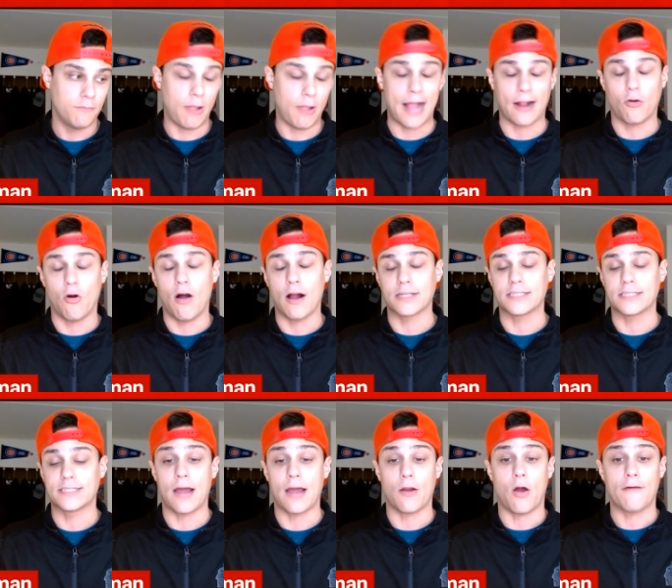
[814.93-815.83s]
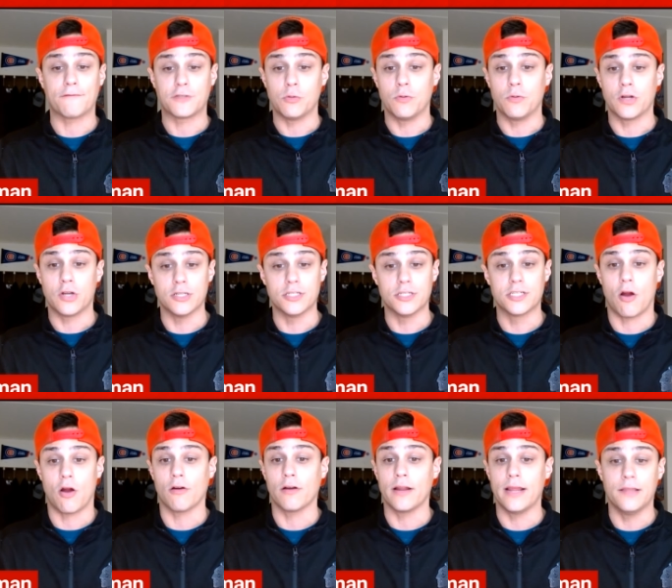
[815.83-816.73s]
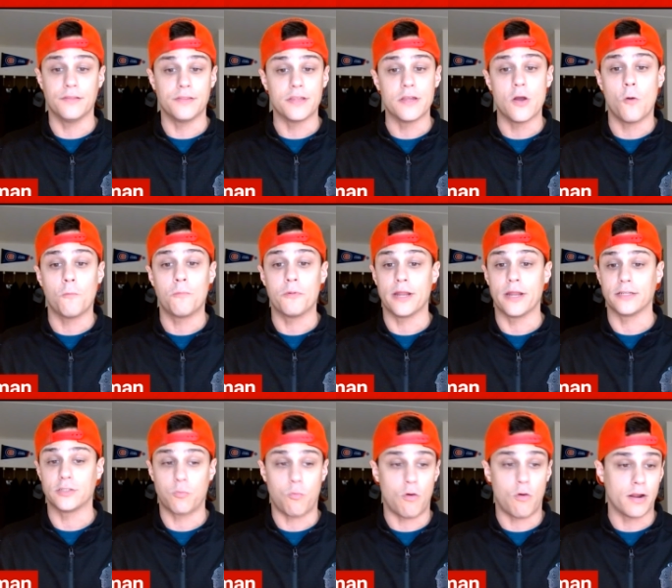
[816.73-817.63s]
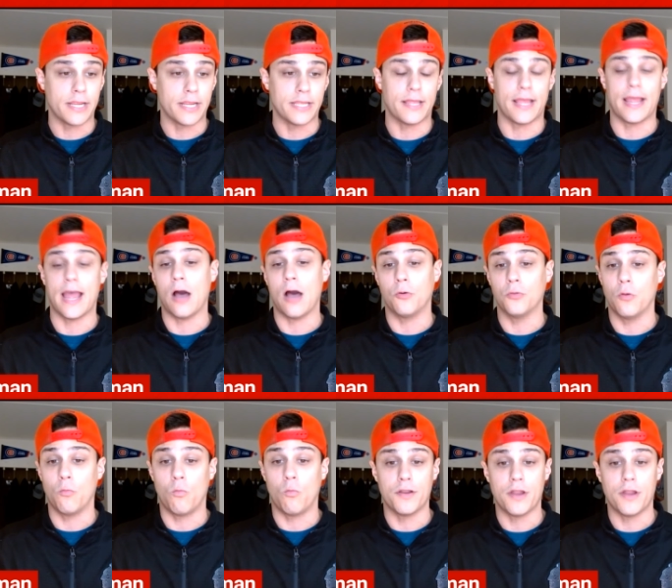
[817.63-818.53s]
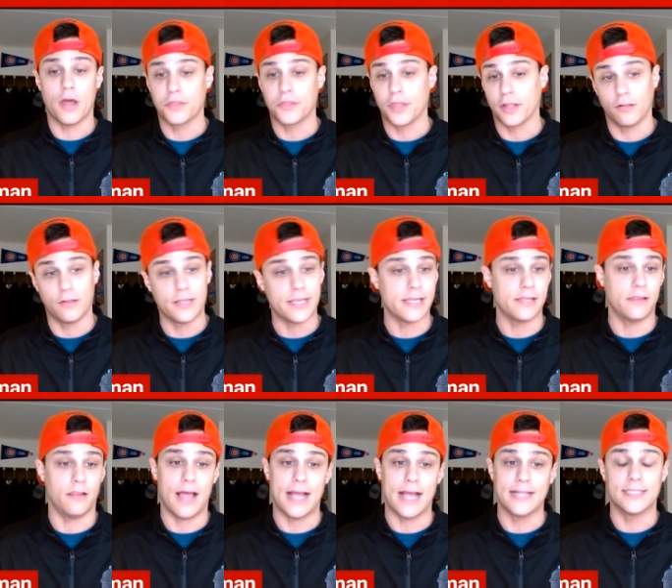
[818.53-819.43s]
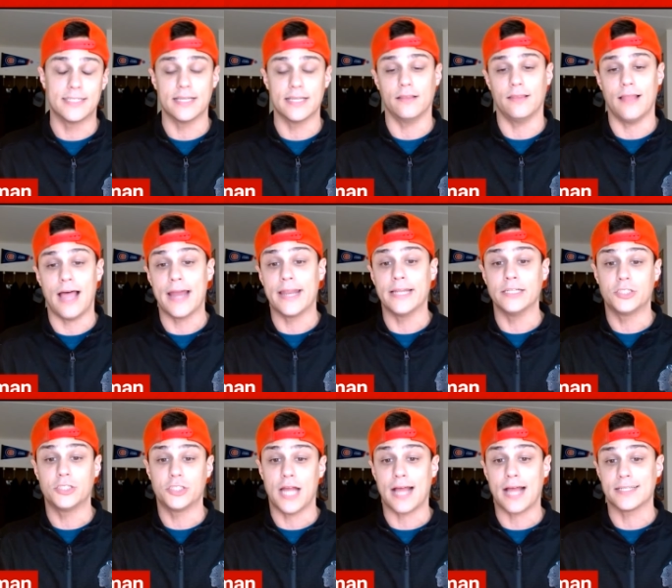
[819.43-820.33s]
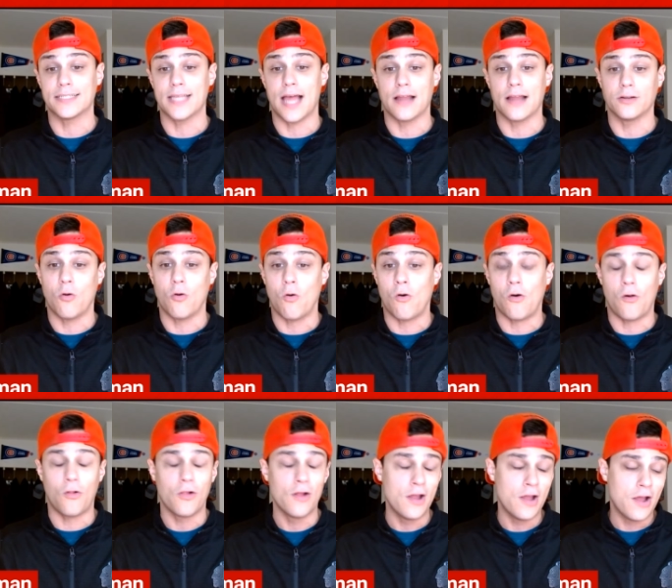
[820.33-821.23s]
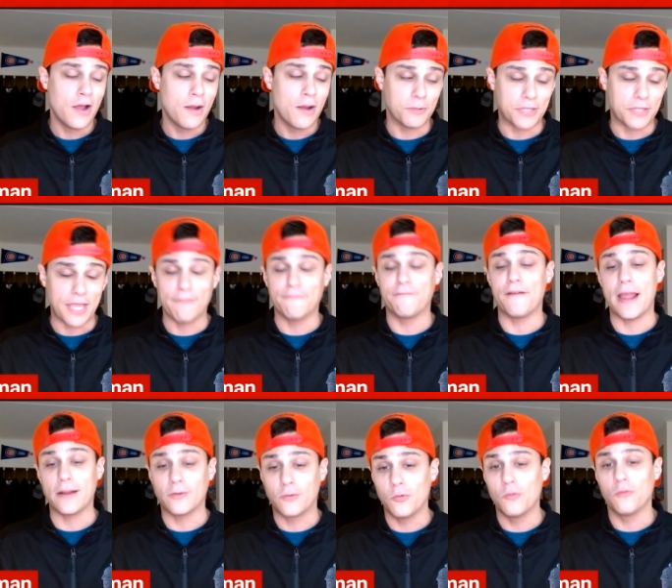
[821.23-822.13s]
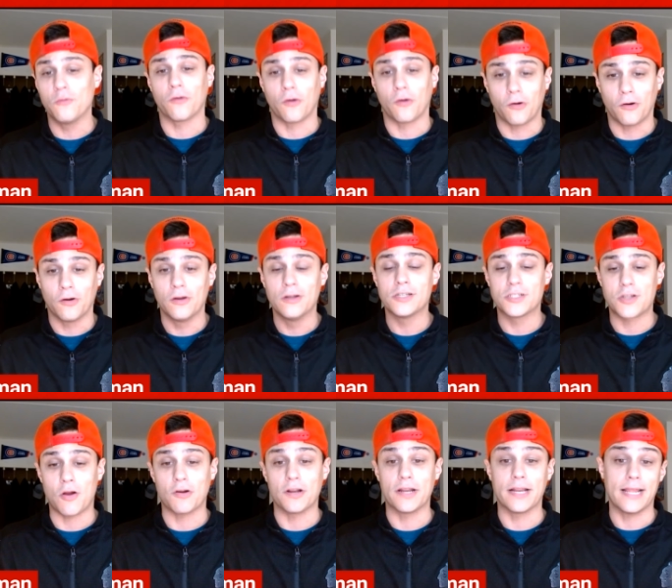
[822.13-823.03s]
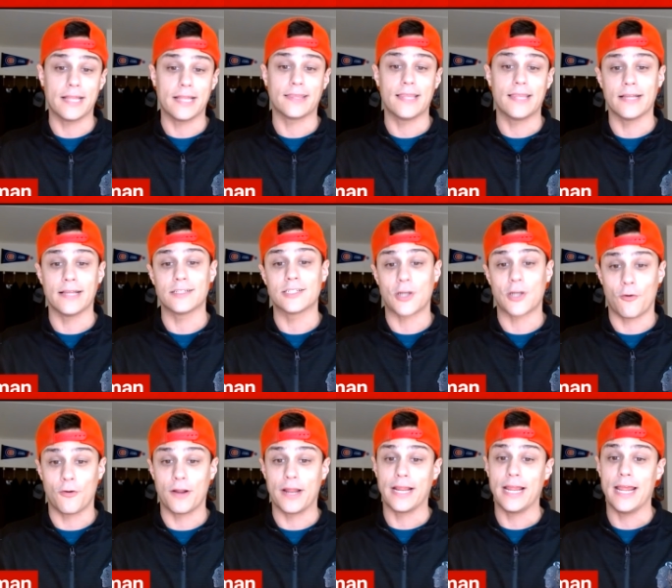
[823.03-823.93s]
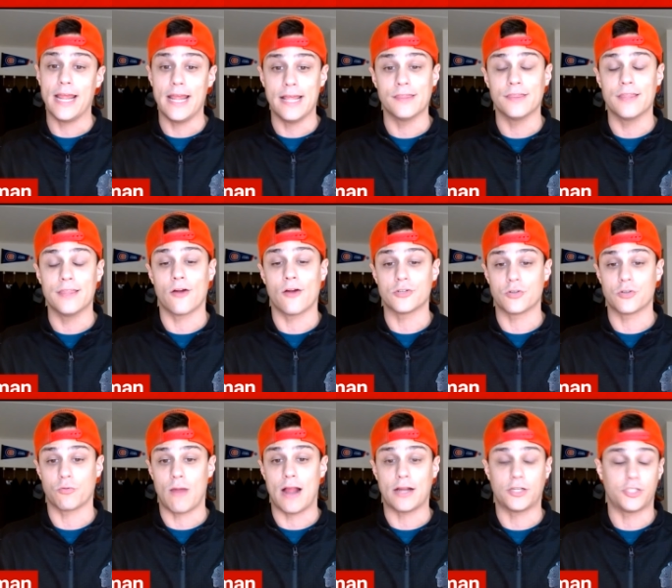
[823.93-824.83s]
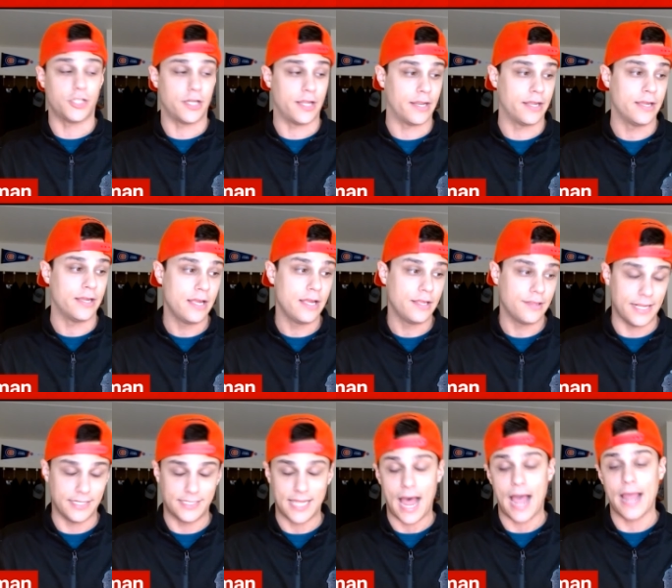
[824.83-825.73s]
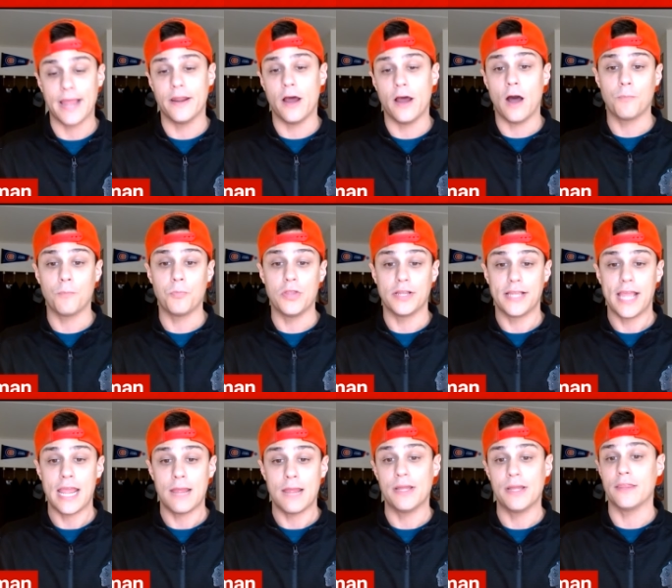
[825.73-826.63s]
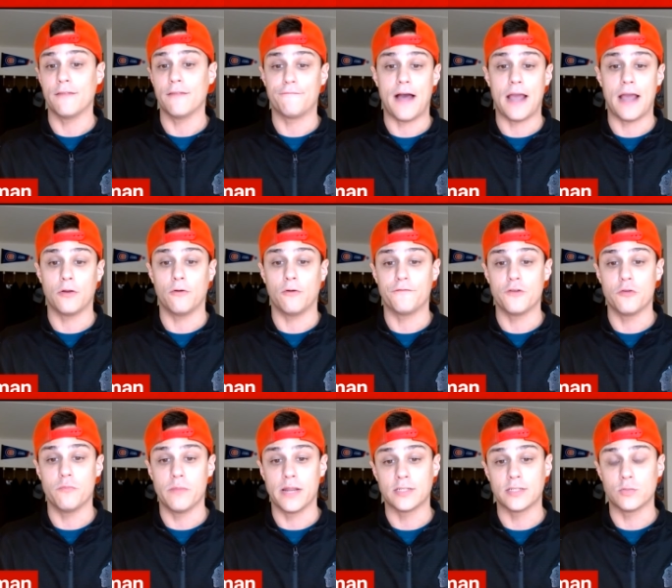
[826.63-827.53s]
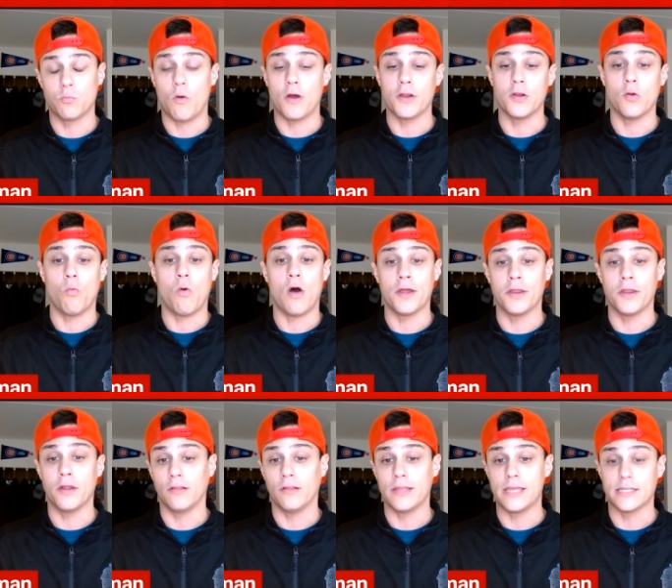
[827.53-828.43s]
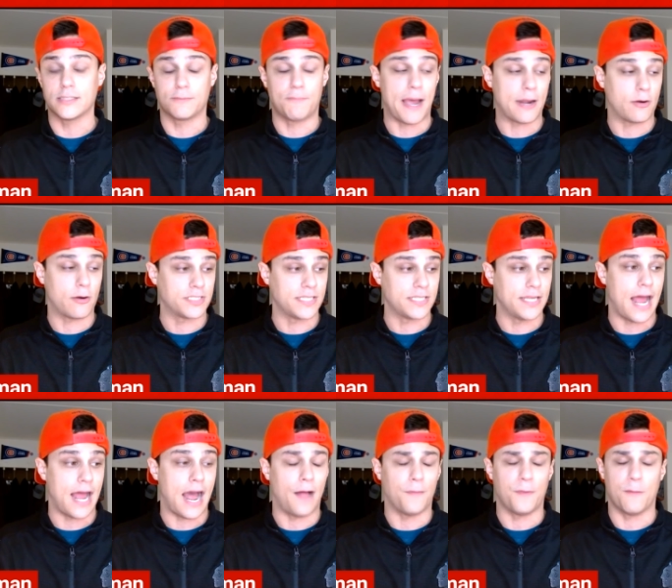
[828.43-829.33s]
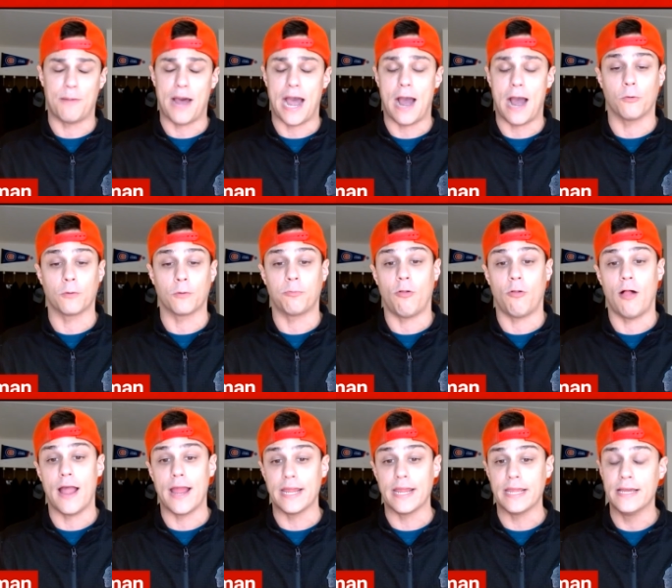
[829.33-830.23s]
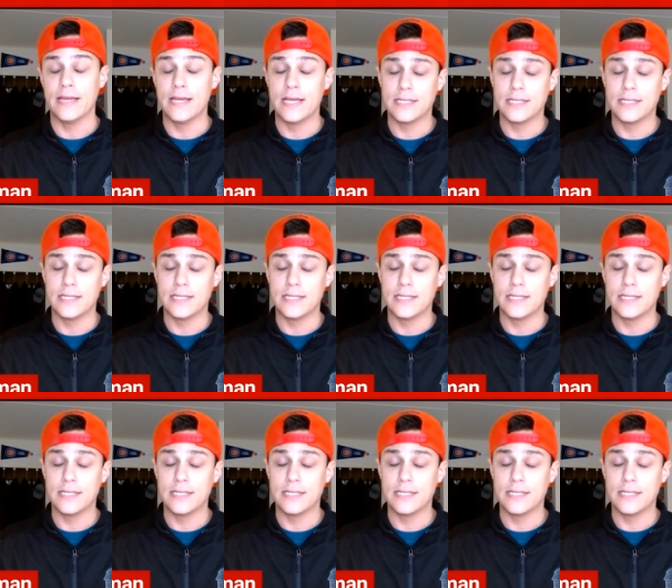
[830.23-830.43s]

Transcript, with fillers: Blackhawks got off to a good start in the opening 20. They held a 1 0 lead, led, led in shots on goal, but then Vancouver started to get things turning in their direction. They tied up the game in the final few minutes, one to one. Elias Pettersson on the power play.